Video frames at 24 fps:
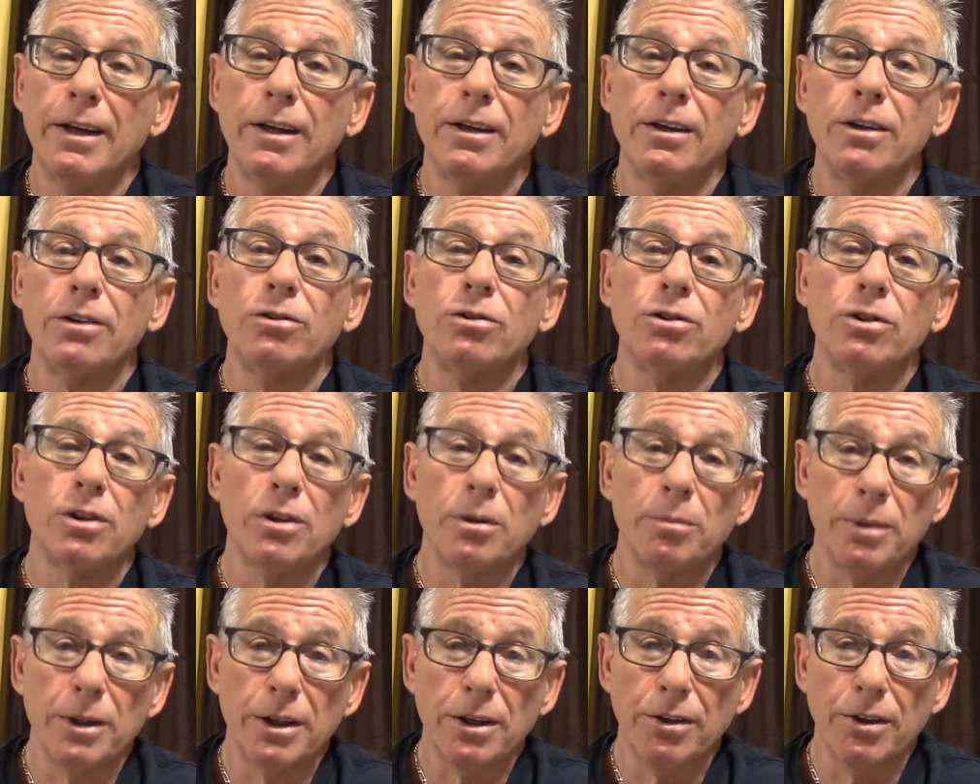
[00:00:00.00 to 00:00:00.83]
is going to
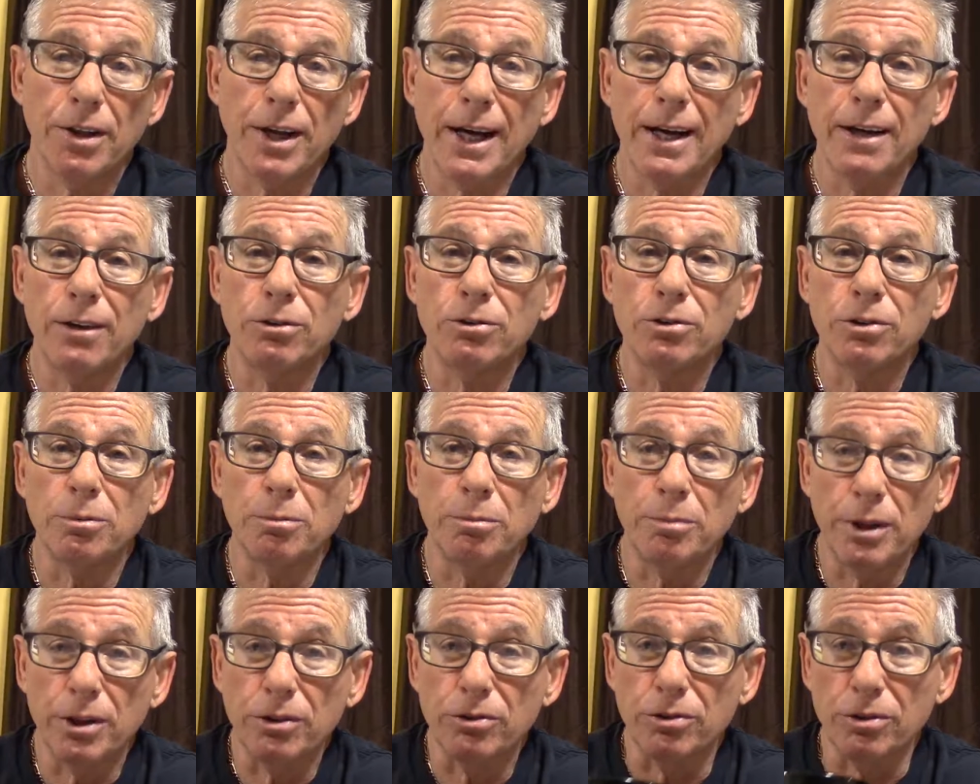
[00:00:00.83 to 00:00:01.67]
be 1,000
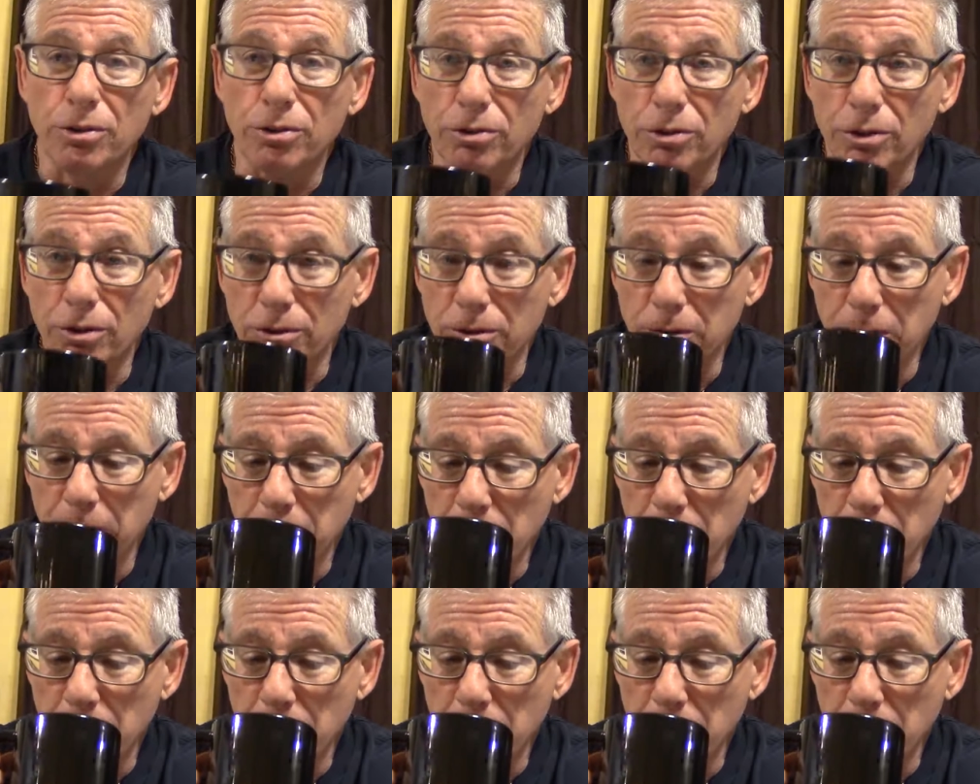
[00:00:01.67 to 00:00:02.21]
businesses.